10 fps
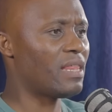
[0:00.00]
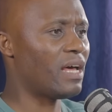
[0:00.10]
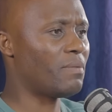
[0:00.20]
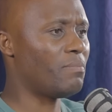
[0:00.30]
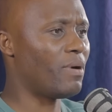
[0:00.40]

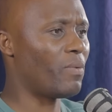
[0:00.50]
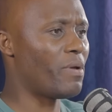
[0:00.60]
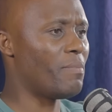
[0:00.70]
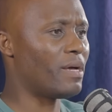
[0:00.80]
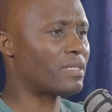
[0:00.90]
that
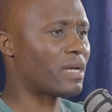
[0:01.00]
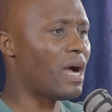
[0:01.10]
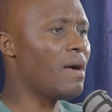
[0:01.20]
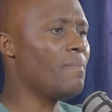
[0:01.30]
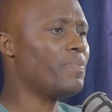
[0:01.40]
we must
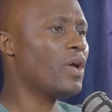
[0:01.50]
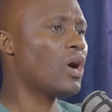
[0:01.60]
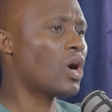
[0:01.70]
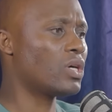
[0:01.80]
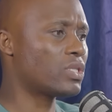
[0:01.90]
come
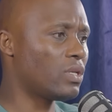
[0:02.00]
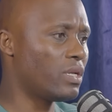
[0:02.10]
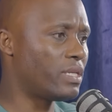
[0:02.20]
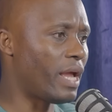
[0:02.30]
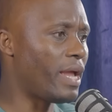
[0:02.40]

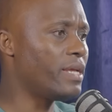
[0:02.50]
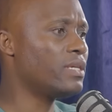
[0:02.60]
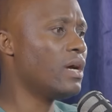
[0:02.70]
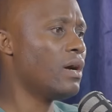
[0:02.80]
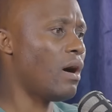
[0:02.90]

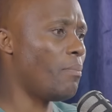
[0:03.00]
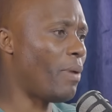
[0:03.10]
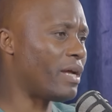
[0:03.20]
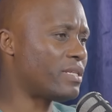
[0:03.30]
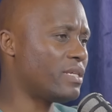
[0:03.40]
consolidate uh,
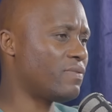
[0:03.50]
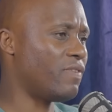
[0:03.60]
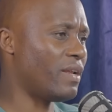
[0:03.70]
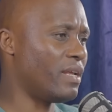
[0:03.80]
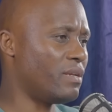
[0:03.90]

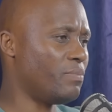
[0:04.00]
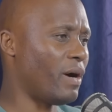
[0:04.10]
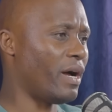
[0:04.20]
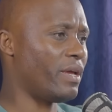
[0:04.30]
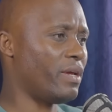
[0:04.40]
parties
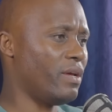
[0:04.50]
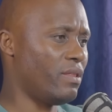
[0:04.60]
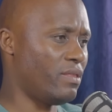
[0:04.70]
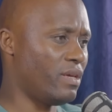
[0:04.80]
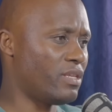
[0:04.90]
funded by
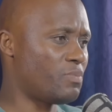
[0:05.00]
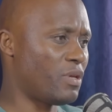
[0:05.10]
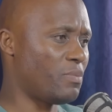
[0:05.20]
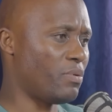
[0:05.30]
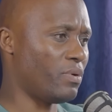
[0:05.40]
these
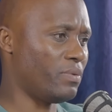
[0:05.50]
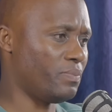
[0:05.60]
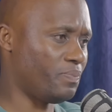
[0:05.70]
people.